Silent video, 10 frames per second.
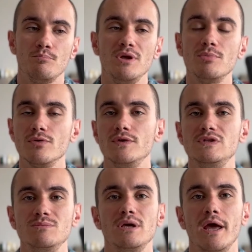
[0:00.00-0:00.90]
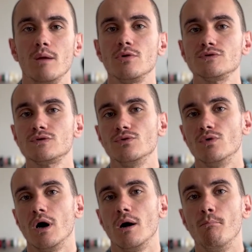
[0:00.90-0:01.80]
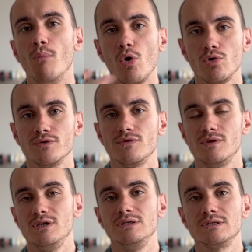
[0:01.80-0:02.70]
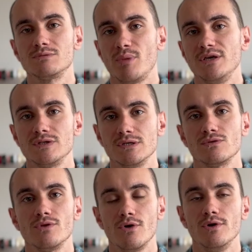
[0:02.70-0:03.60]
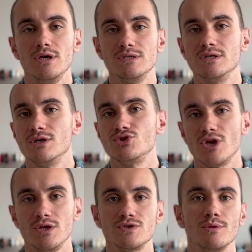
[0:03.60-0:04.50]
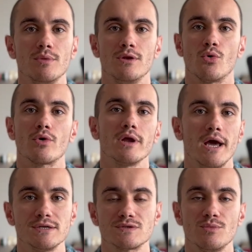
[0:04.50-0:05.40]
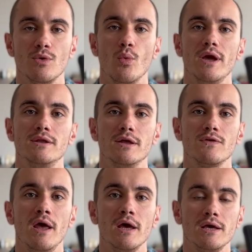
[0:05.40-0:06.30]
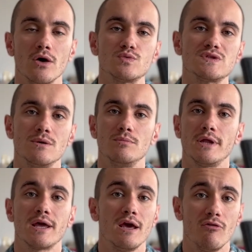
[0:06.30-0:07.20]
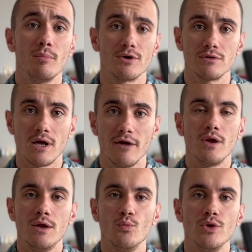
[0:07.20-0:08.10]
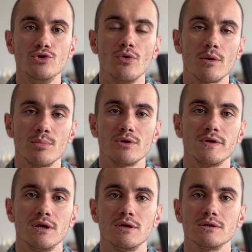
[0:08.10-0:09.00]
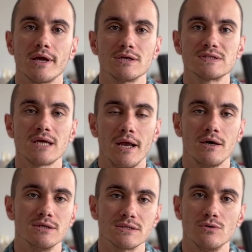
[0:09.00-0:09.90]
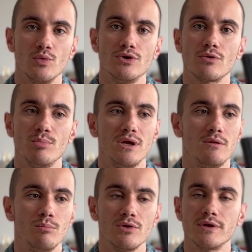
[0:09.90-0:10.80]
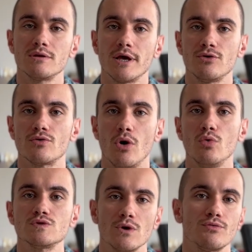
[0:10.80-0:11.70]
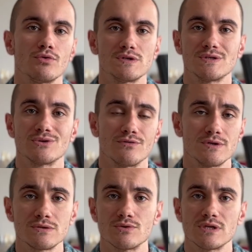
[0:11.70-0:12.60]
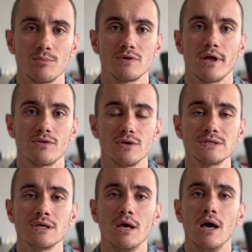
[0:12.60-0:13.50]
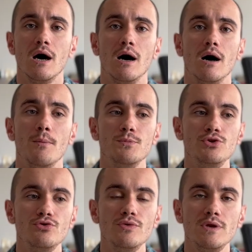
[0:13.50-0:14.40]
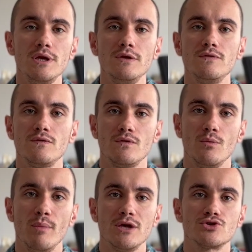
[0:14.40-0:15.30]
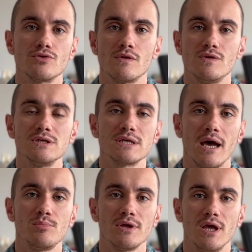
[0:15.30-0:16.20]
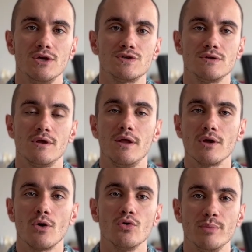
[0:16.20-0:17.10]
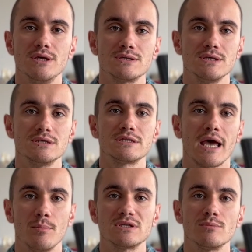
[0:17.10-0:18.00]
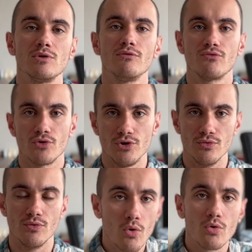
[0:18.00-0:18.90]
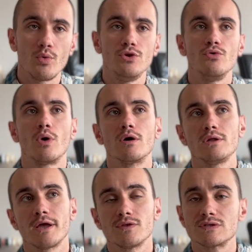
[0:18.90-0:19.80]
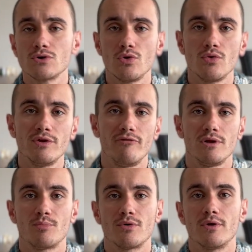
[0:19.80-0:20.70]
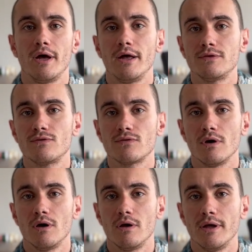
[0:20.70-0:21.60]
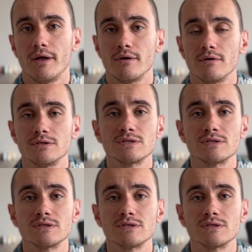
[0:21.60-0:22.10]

People need to be able to mold these spaces to their needs and change them and organize them in a way that helps them like have a better life. And when you are building like a side hustle, when you're building like your own software as a service or something like this, uh, you need to make sure that this application and the code base is habitable for you. Or when you are like the solo developer at, uh, at a